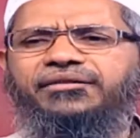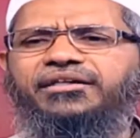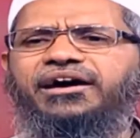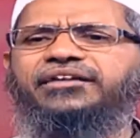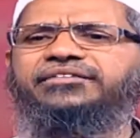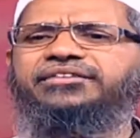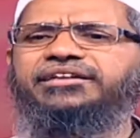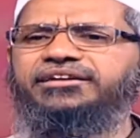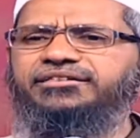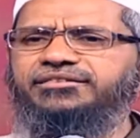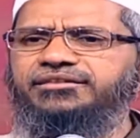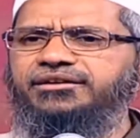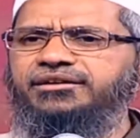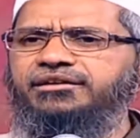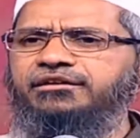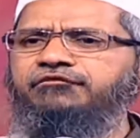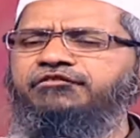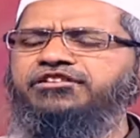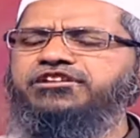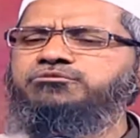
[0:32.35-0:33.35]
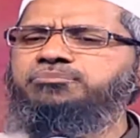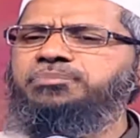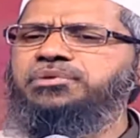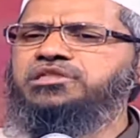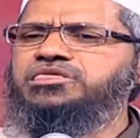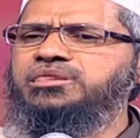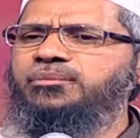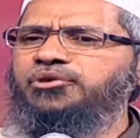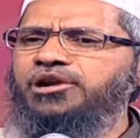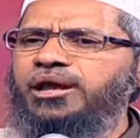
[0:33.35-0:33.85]
and the Hadith which
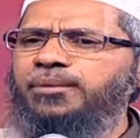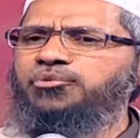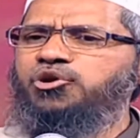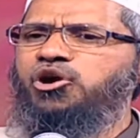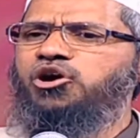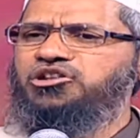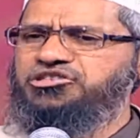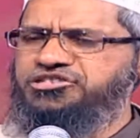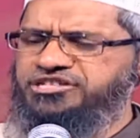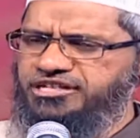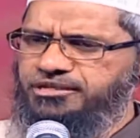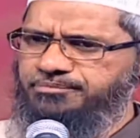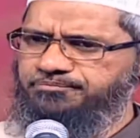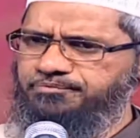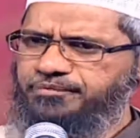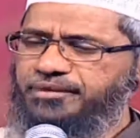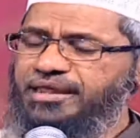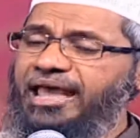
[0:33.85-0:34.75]
speaks about embryology,